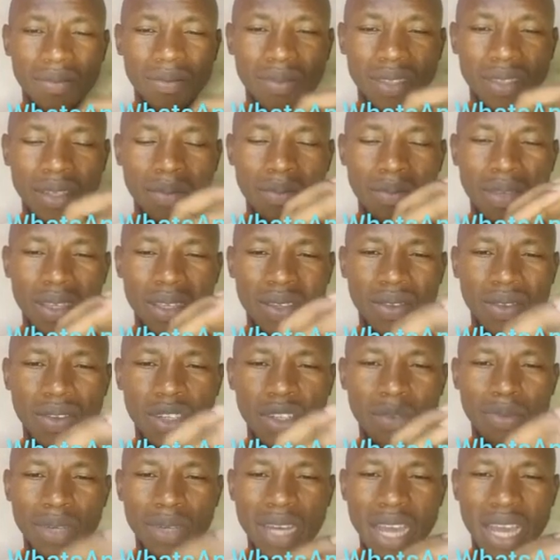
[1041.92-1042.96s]
the mysteries
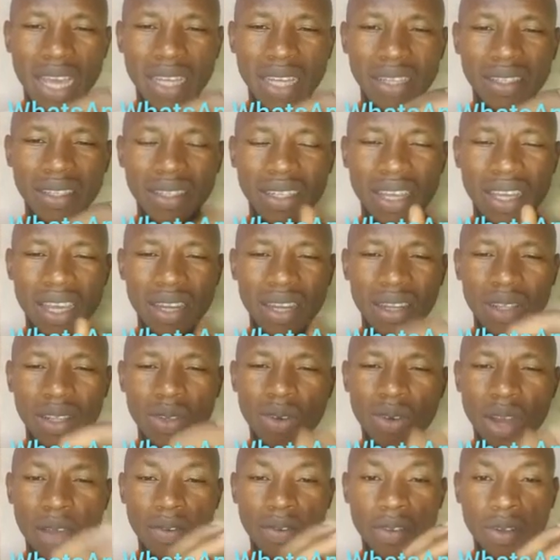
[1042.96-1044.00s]
behind any
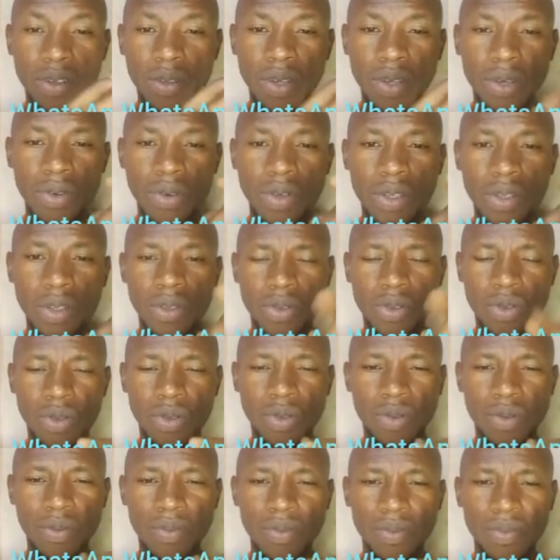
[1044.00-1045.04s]
travel we are going through.
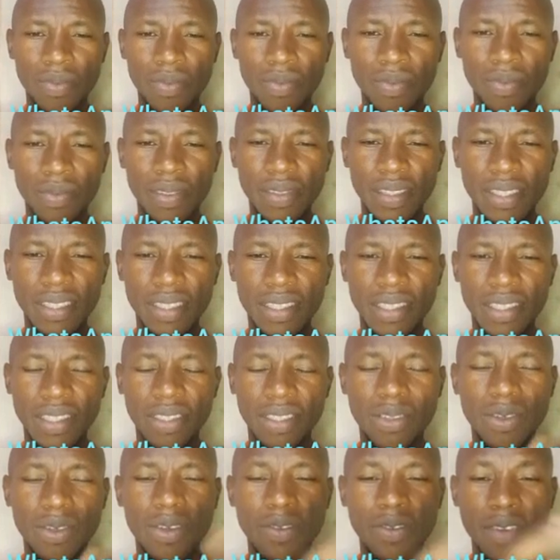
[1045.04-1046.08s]

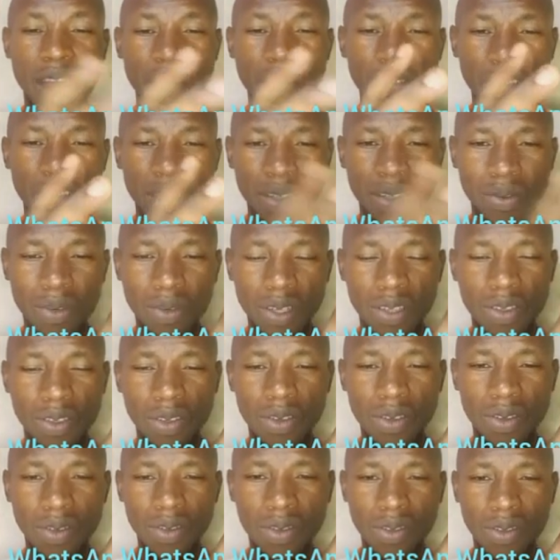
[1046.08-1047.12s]
So if you have any
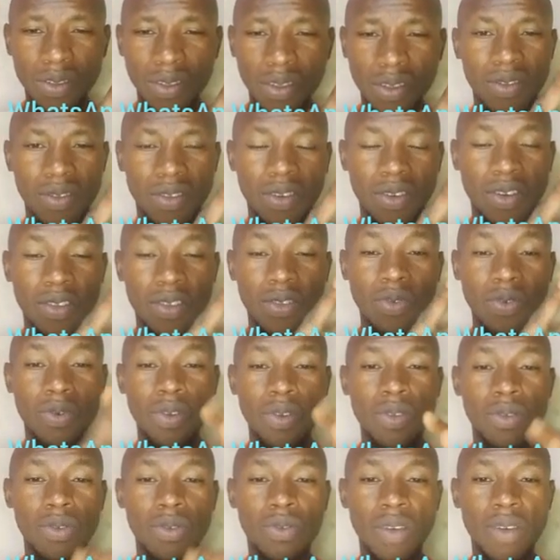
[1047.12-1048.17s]
question or you
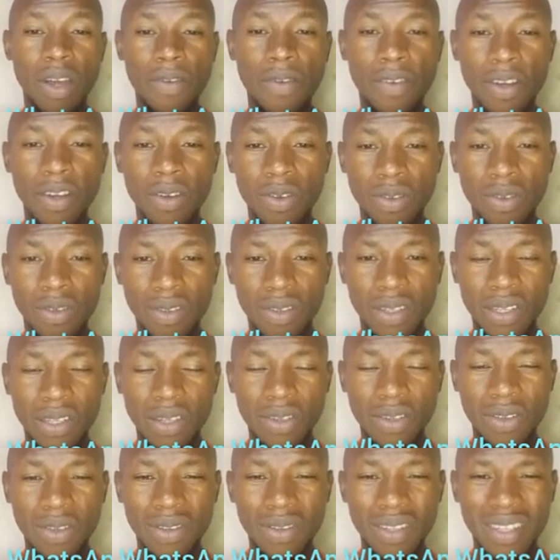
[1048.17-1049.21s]
want to do Alpha
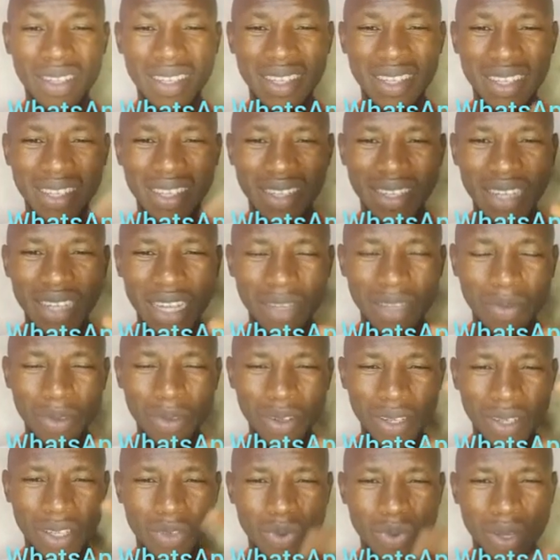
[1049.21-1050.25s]
consultation, chat me
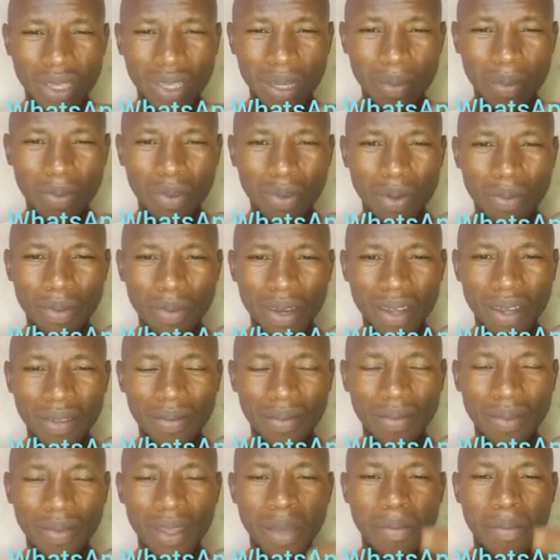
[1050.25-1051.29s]
on this WhatsApp number.
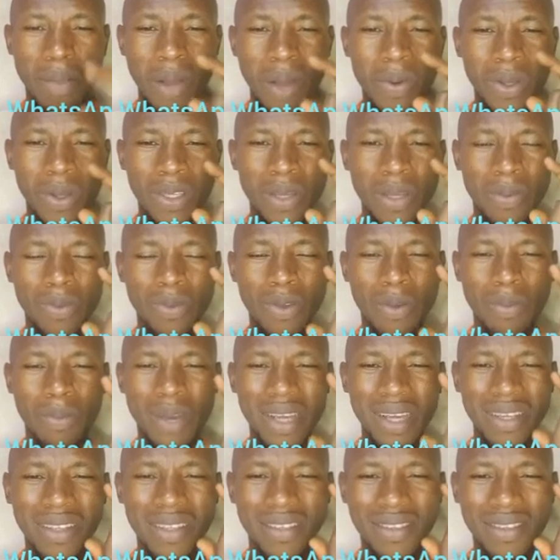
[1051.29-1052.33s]
My WhatsApp number
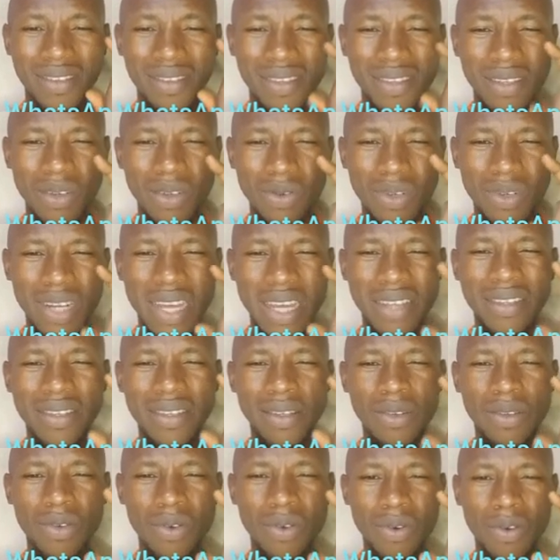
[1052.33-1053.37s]
is
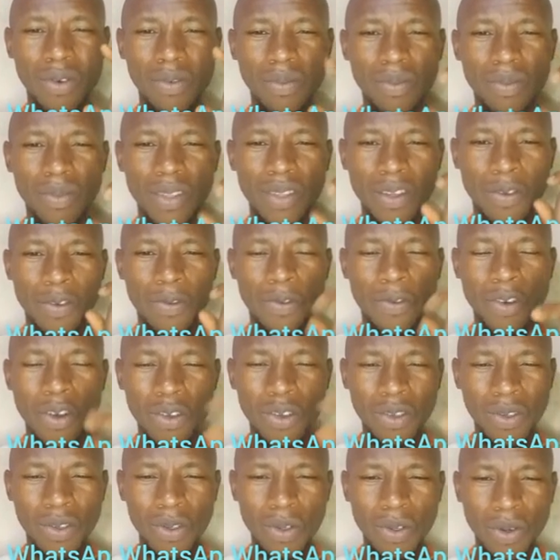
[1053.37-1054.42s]

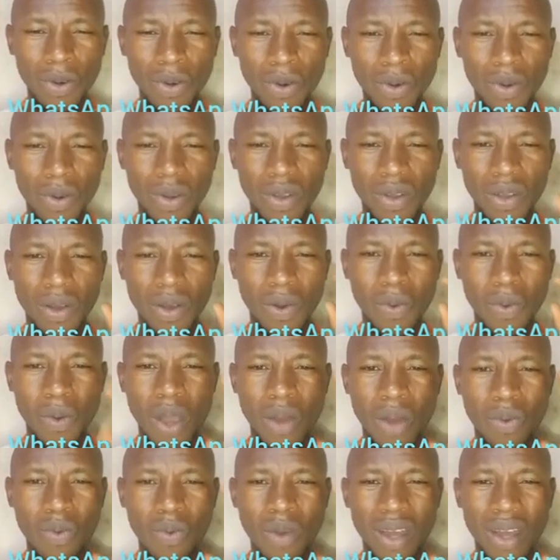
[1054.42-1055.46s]

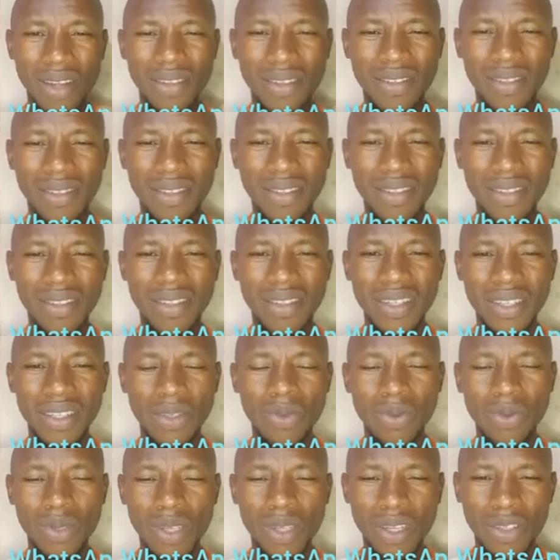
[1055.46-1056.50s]

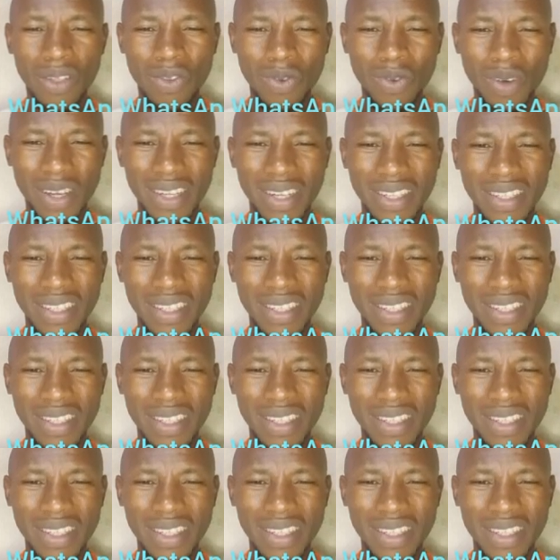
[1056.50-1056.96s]
09040113281.